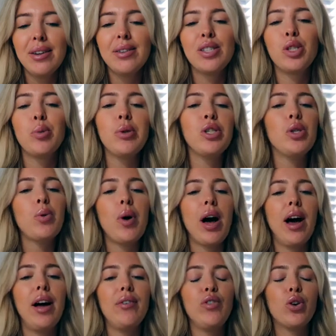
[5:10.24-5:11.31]
So once you
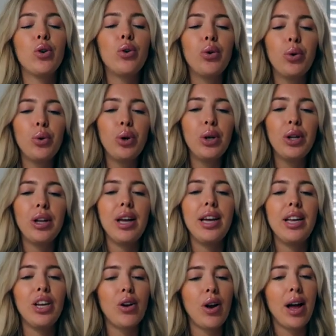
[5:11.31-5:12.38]
have your goal
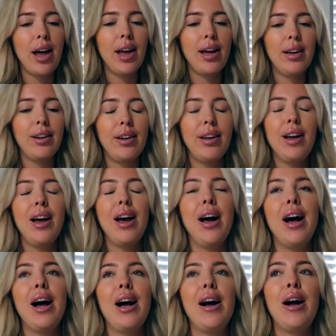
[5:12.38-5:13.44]
in your head
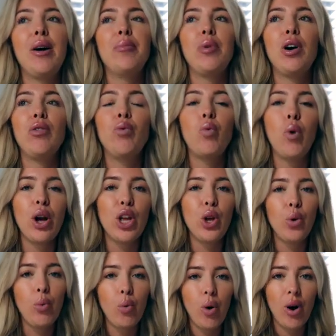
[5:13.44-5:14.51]
of what
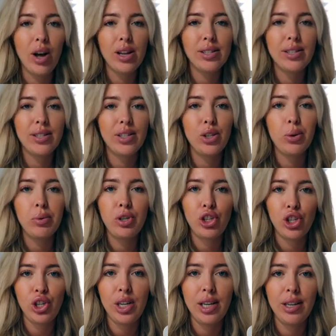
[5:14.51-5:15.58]
you want to
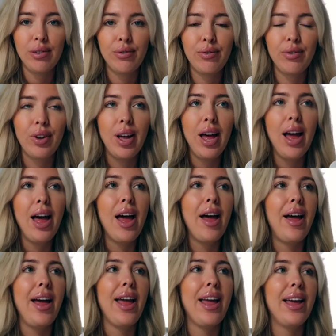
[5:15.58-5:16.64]
achieve,
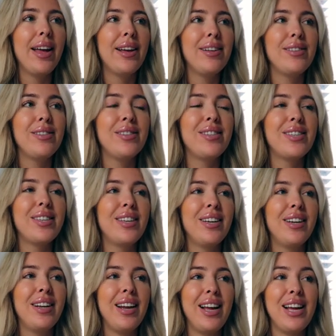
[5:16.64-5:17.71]
and
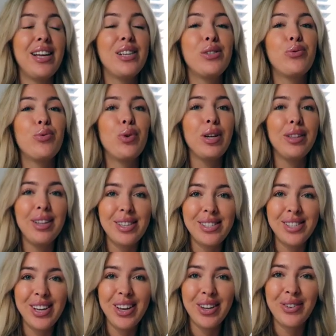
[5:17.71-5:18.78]
it's
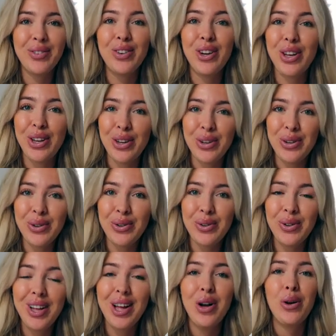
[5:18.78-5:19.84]
realistic for
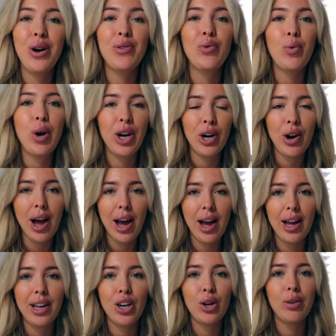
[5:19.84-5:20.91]
you of where you're
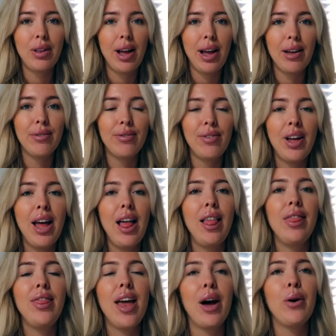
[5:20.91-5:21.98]
at in your life,
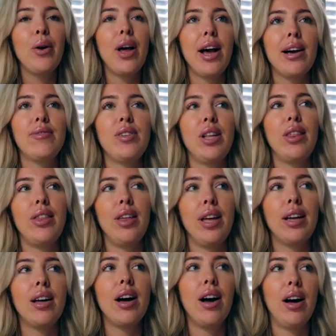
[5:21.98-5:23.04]
now you have to
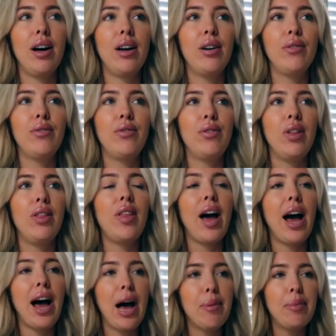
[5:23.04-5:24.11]
think of the
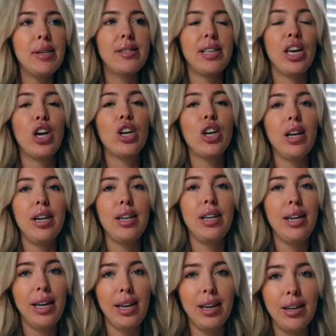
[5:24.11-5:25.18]
habits that you're going to
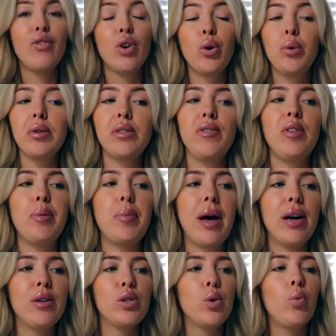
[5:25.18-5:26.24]
need. If your goal is 50
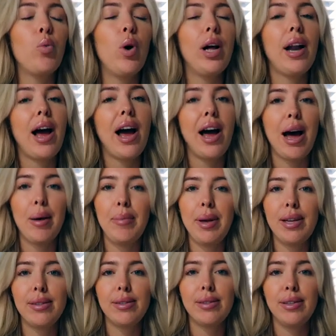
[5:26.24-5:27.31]
pounds, what
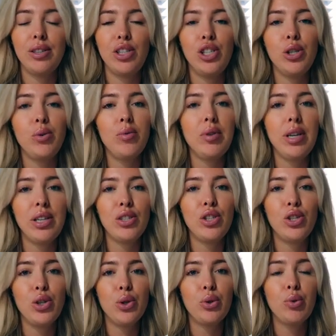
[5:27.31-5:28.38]
habits do you need
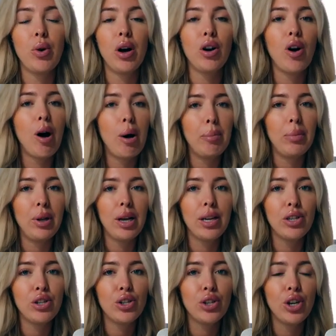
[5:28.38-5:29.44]
to
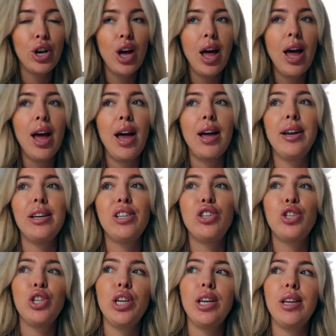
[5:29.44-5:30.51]
accomplish and
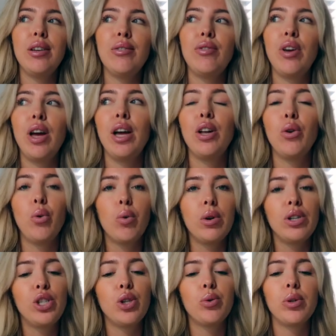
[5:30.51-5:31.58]
achieve in
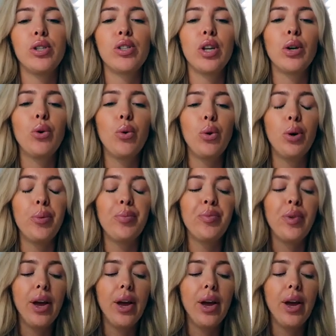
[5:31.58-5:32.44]
order to reach that goal?